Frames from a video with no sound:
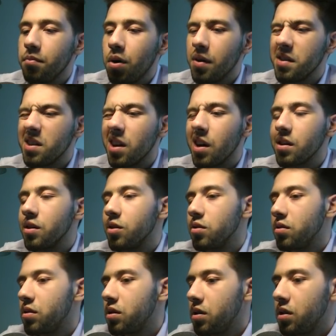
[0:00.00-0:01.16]
Probably not,
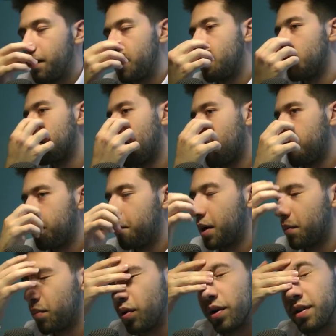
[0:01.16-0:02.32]
though, as he does have
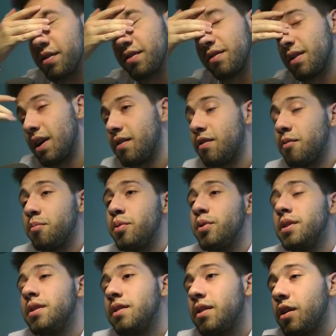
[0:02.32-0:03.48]
big boys at some
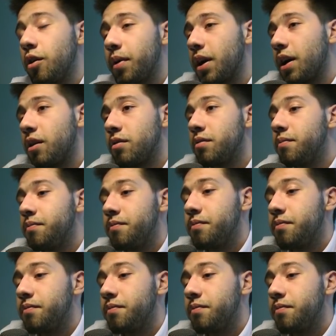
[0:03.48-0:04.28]
point coming out.